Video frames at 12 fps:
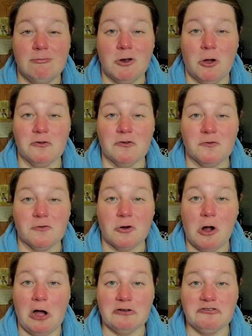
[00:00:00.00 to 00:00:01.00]

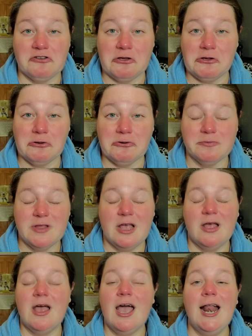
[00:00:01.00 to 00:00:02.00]
Nosferatu.
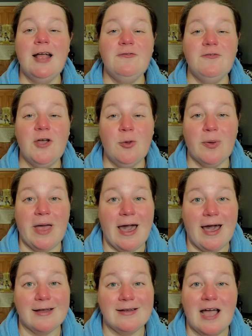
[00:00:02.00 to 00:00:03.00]
And I feel
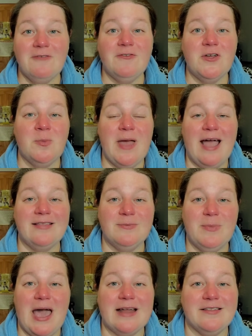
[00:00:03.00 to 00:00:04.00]
bad. I feel
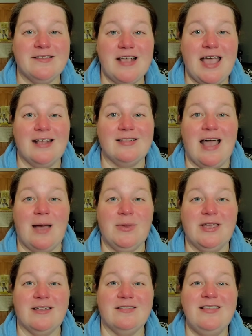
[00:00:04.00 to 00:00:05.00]
bad, bad in saying that
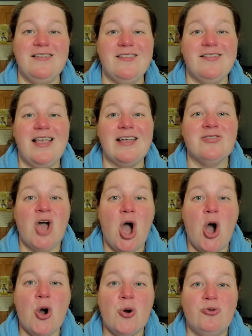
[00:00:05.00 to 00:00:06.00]
because this is like the
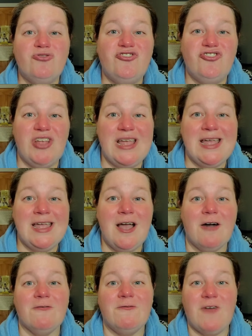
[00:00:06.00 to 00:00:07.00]

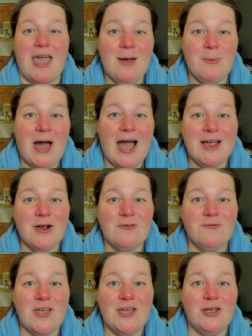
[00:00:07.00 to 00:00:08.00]
OG of vampire
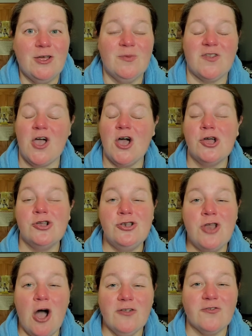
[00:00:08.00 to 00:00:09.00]
films.
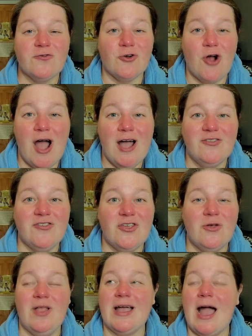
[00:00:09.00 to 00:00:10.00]

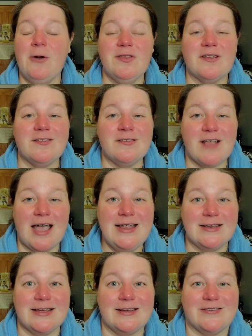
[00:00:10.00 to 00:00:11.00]
Nosferatu. Like, I was
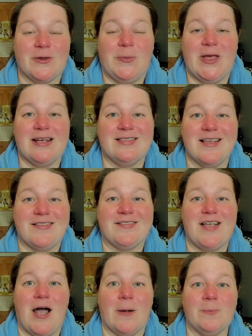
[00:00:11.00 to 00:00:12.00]
excited to pick
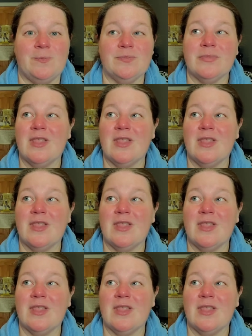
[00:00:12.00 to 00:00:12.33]
this up.